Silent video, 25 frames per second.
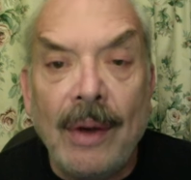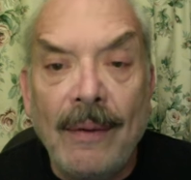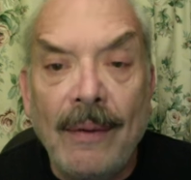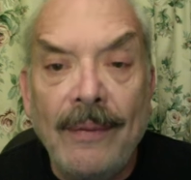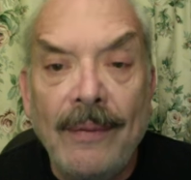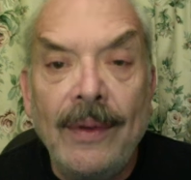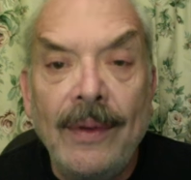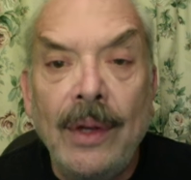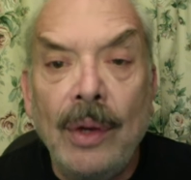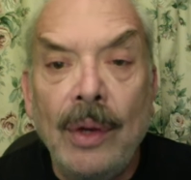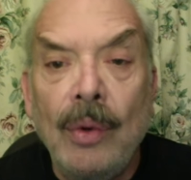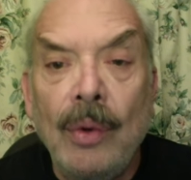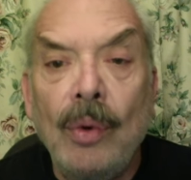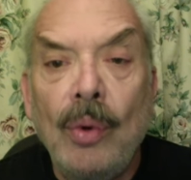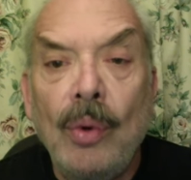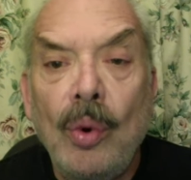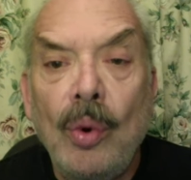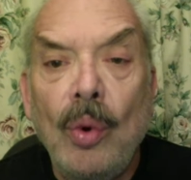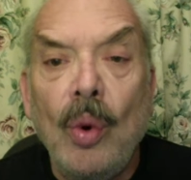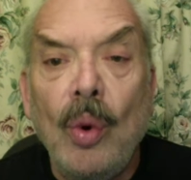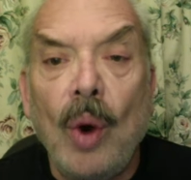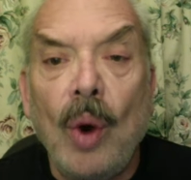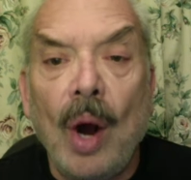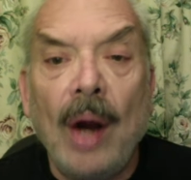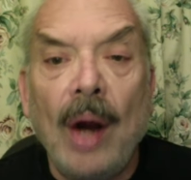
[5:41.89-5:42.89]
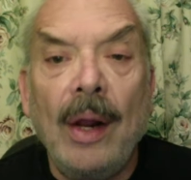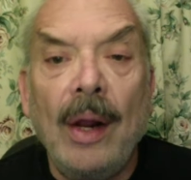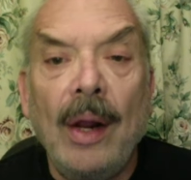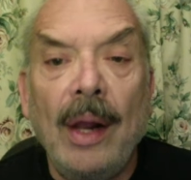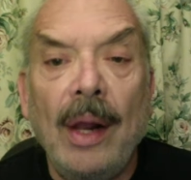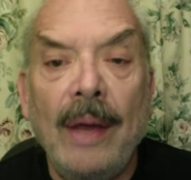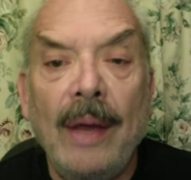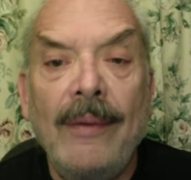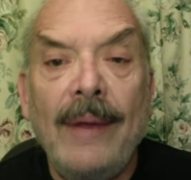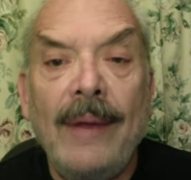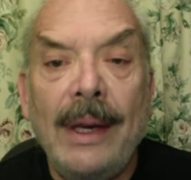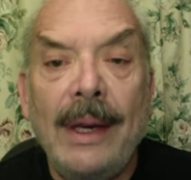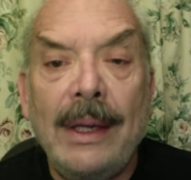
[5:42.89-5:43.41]
of you who are
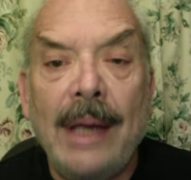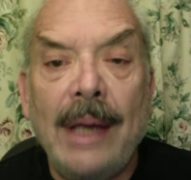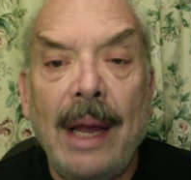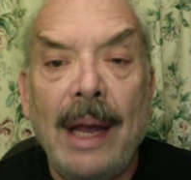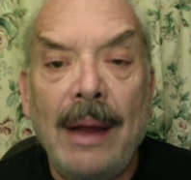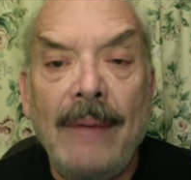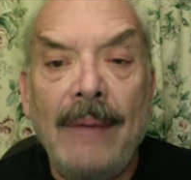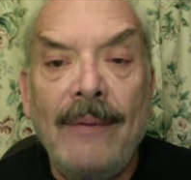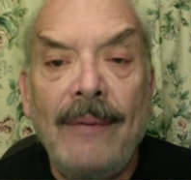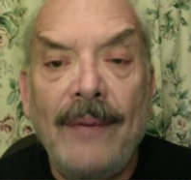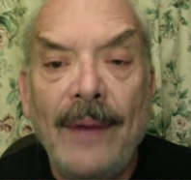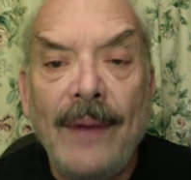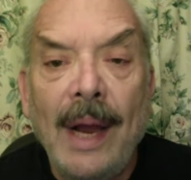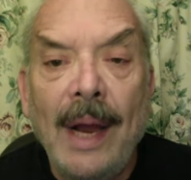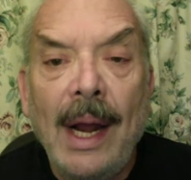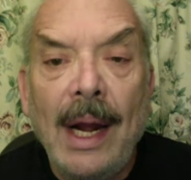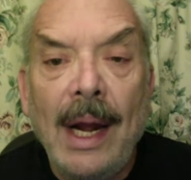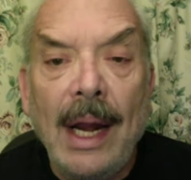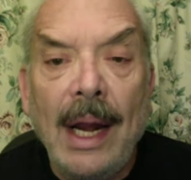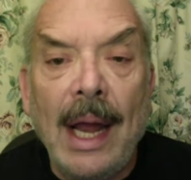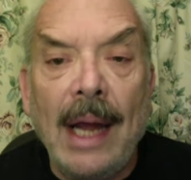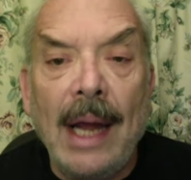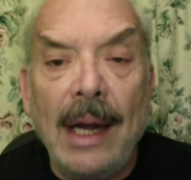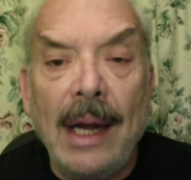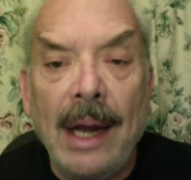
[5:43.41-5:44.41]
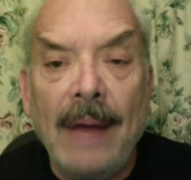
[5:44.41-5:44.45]
live and let